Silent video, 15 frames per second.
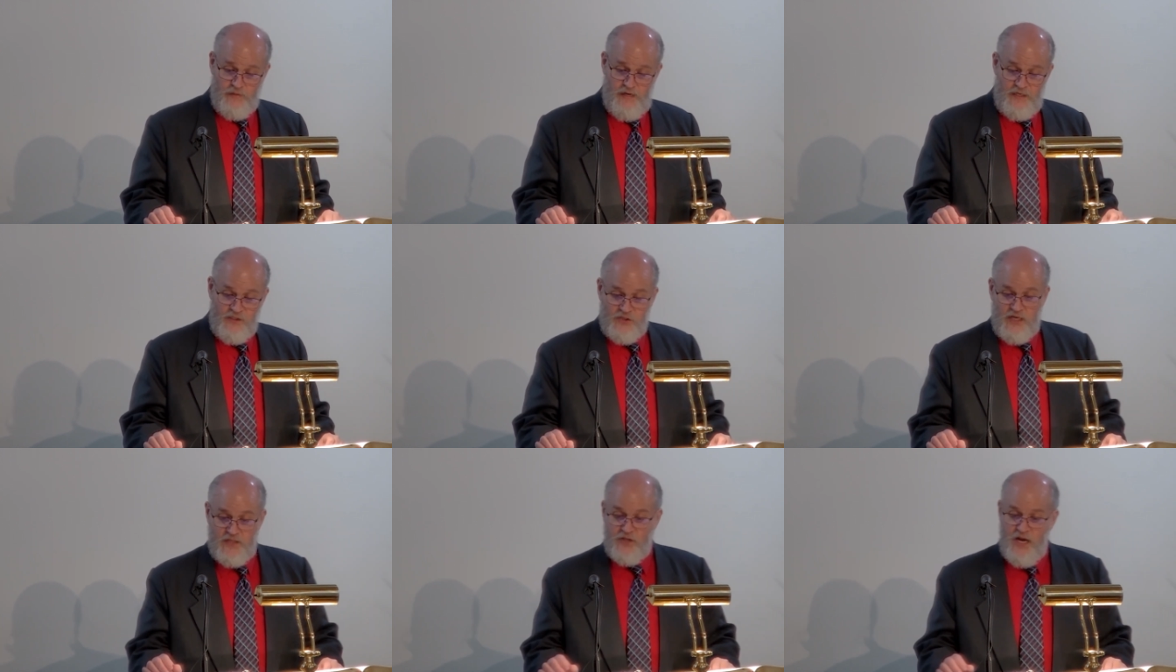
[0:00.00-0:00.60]
And
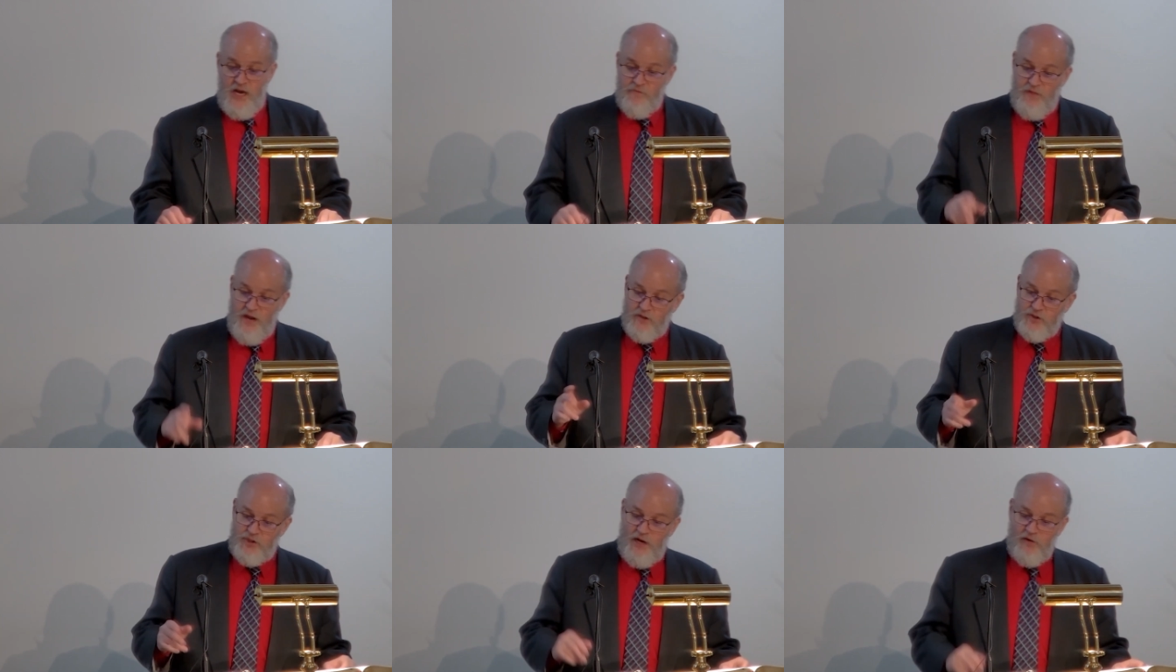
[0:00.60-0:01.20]
he says,
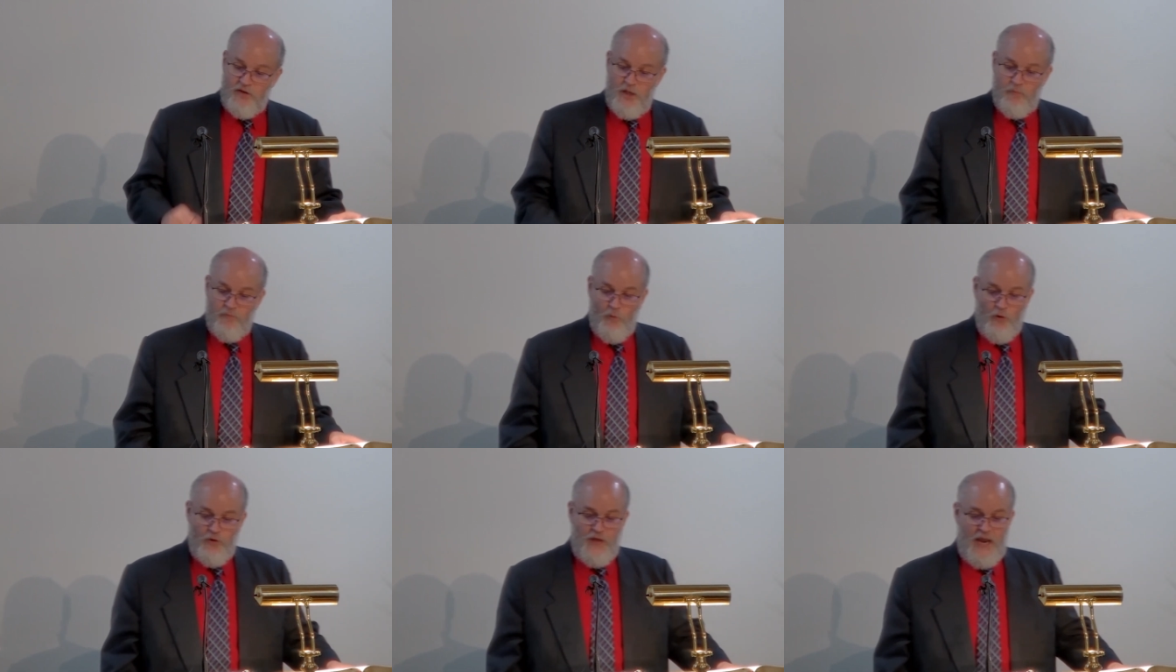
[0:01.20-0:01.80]
There shall
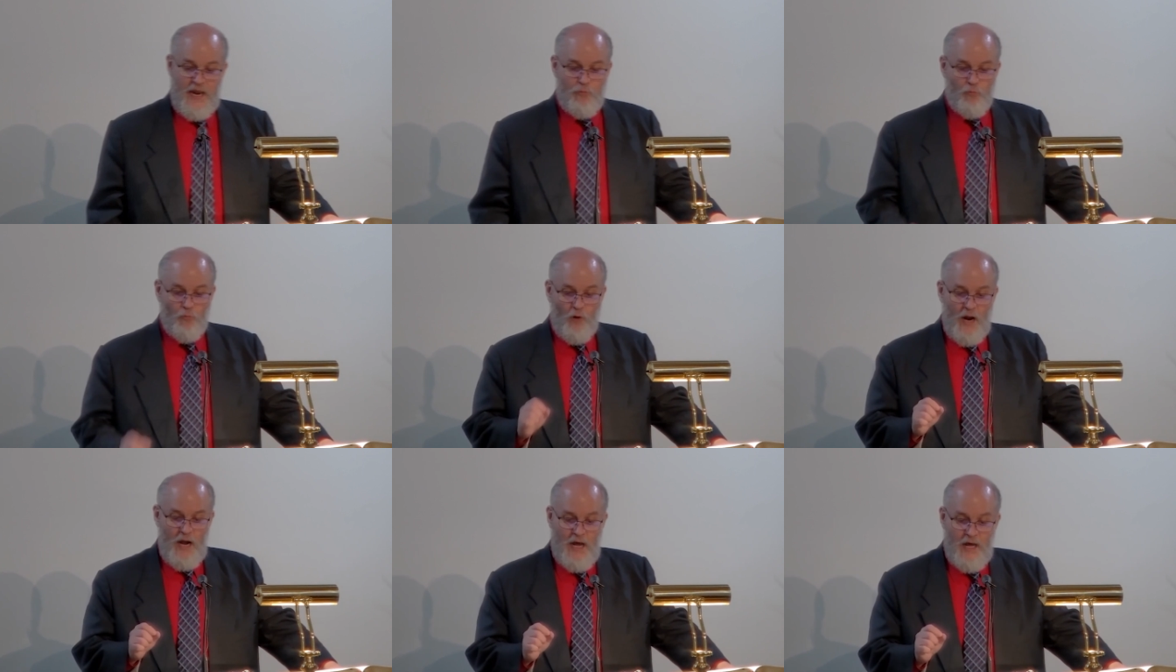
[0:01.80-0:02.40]
come forth a
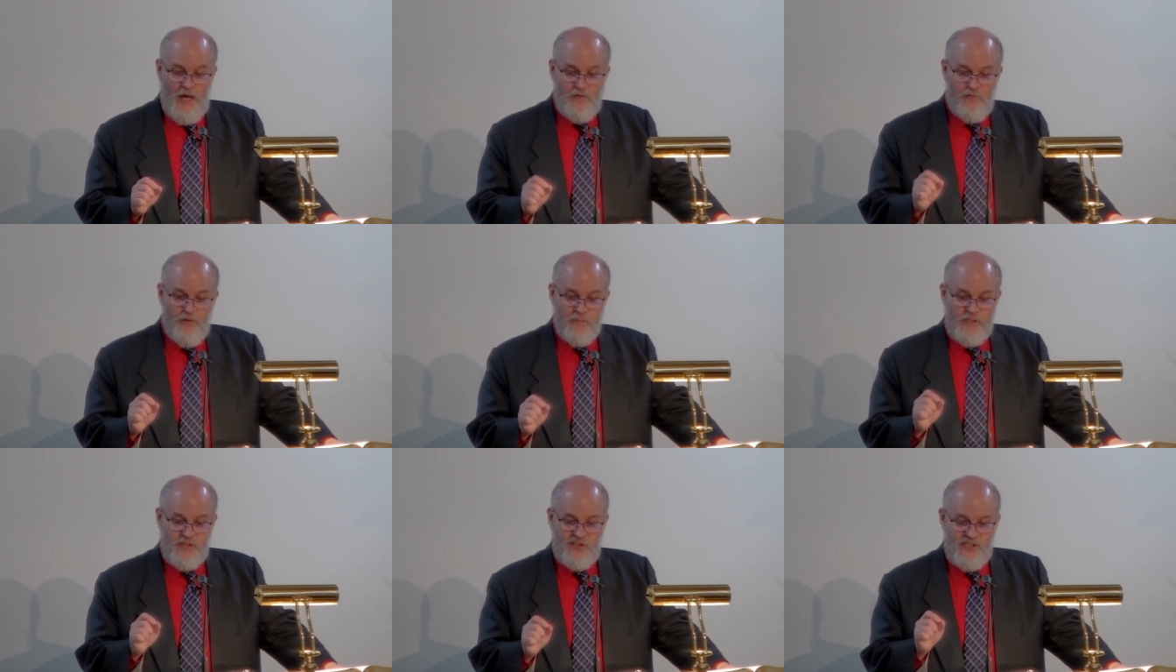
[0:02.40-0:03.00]
rod
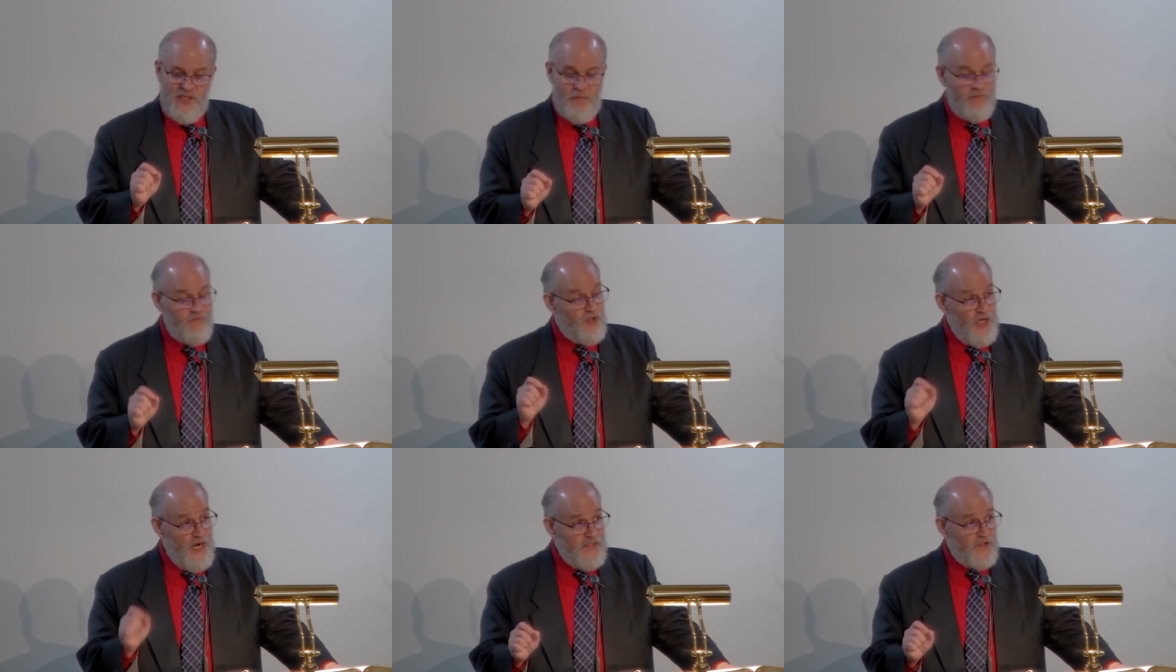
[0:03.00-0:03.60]
from the stem
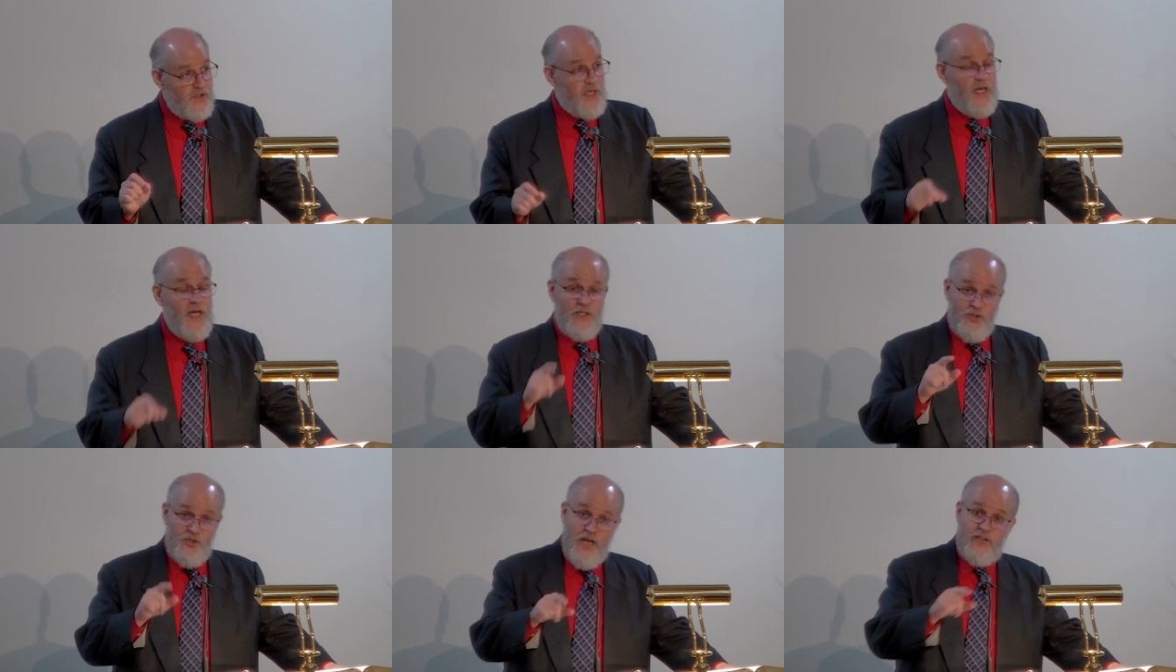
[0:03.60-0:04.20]
of Jesse.
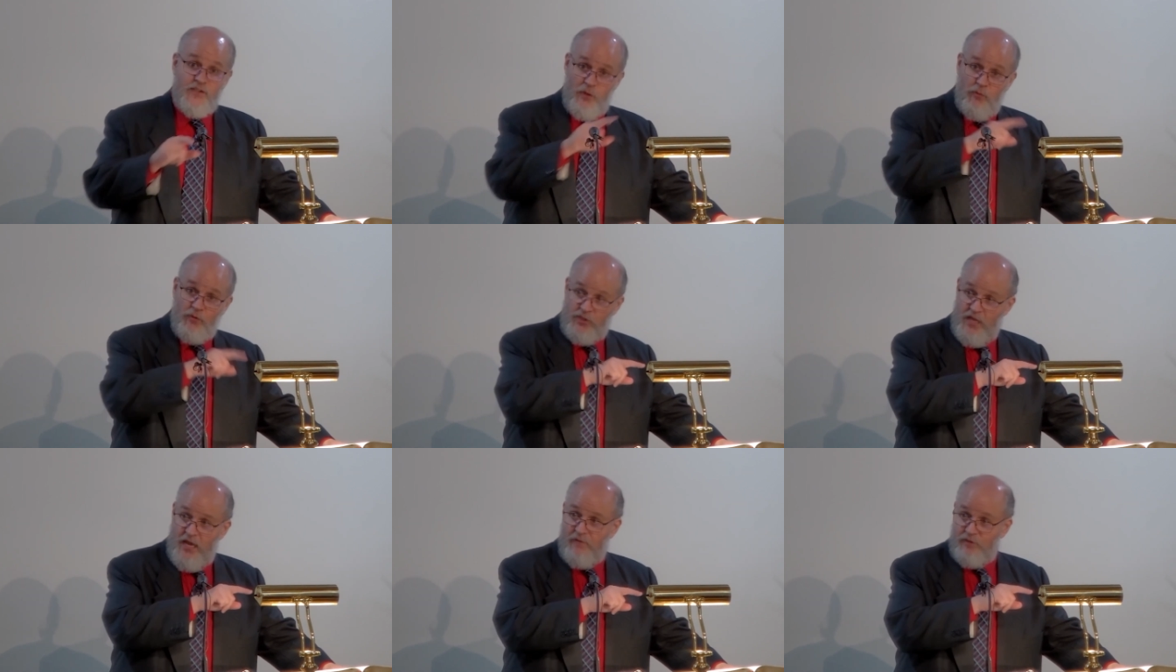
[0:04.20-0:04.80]
Jesse
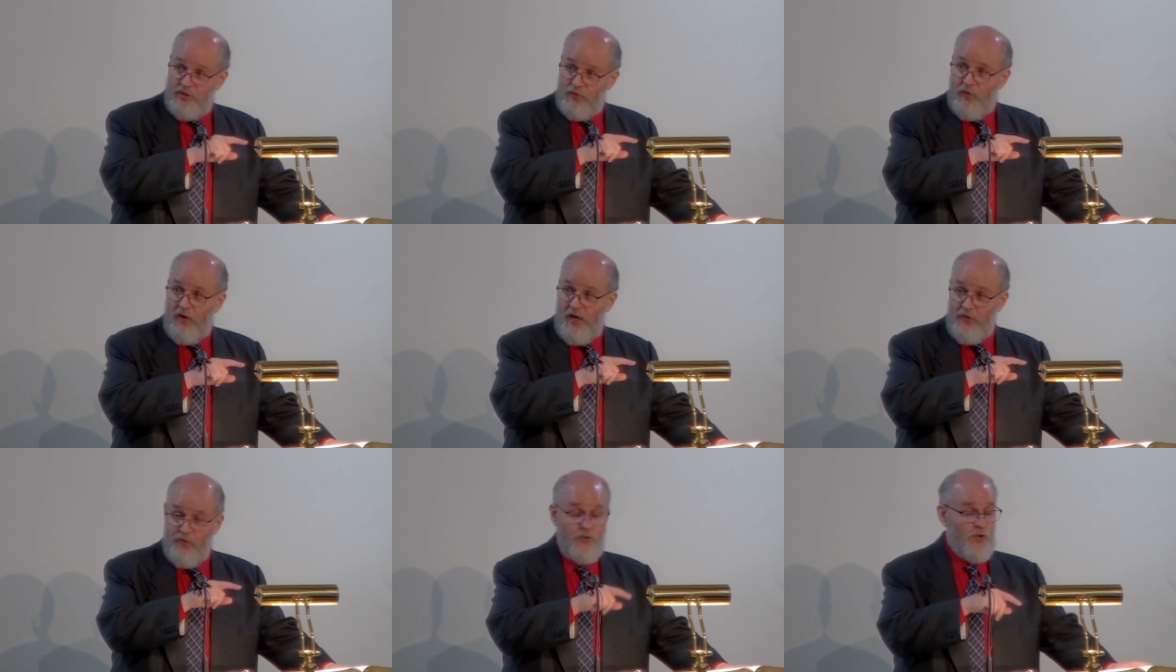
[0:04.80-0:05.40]
was David's
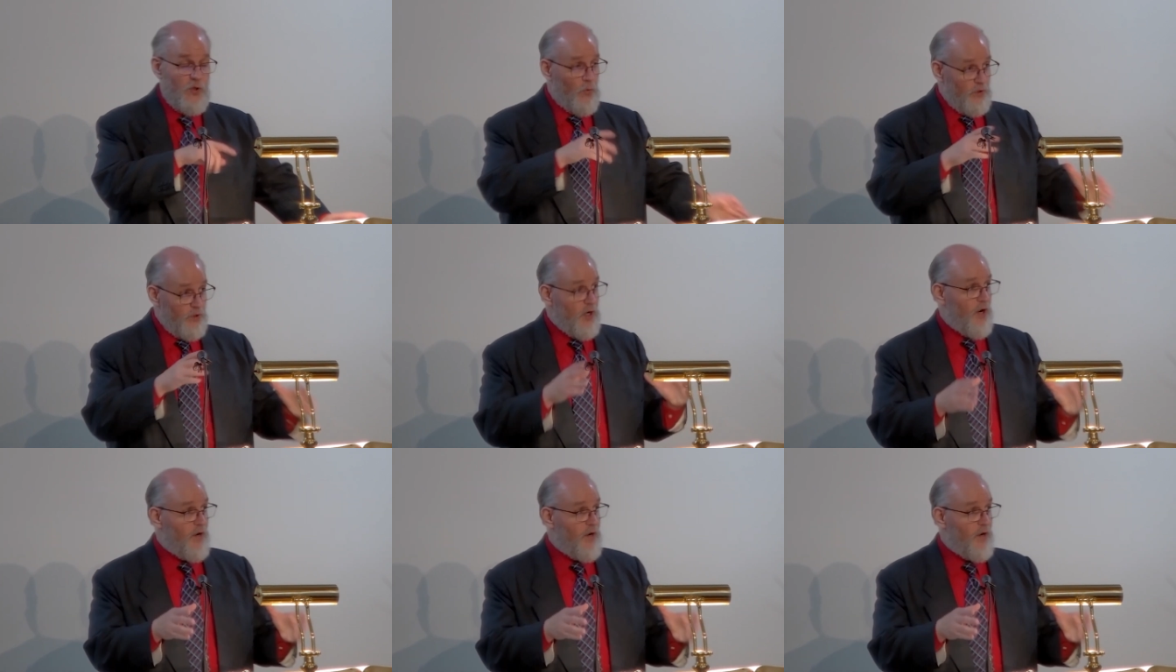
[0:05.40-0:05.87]
father, so we're